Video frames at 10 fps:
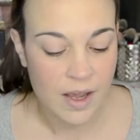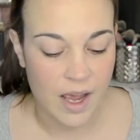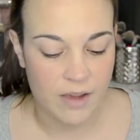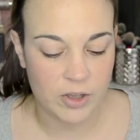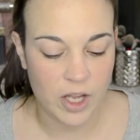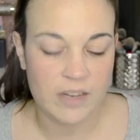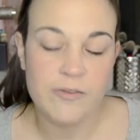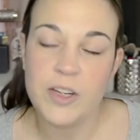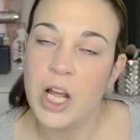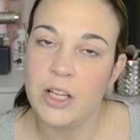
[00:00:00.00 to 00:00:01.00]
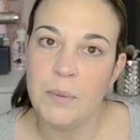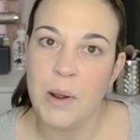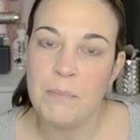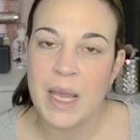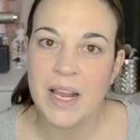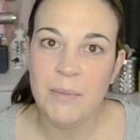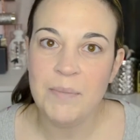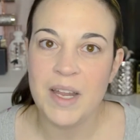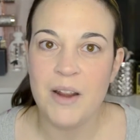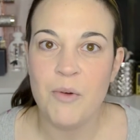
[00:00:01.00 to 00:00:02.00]
I have a lot of Colourpop makeup
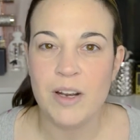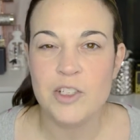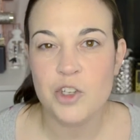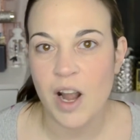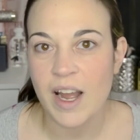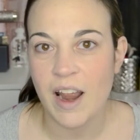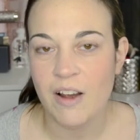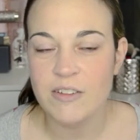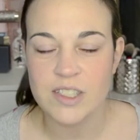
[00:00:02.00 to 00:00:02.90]
that I want to try out,